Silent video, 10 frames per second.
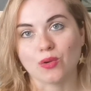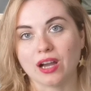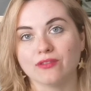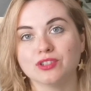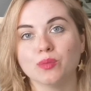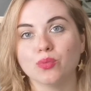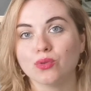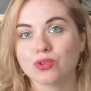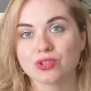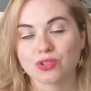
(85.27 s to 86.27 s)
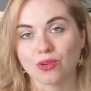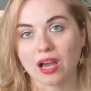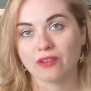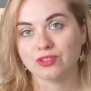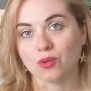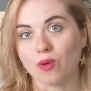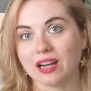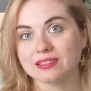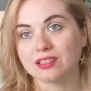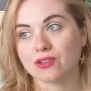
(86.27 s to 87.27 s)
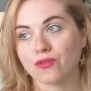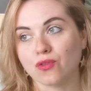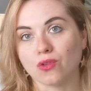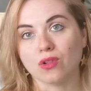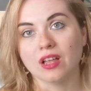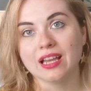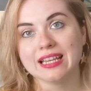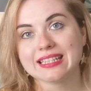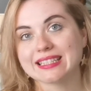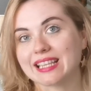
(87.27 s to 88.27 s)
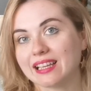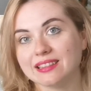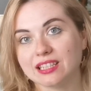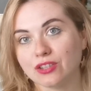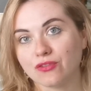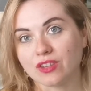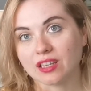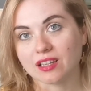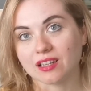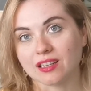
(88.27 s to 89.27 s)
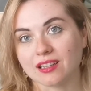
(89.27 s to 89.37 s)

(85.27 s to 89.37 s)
you have the books, you have the wonderful scientific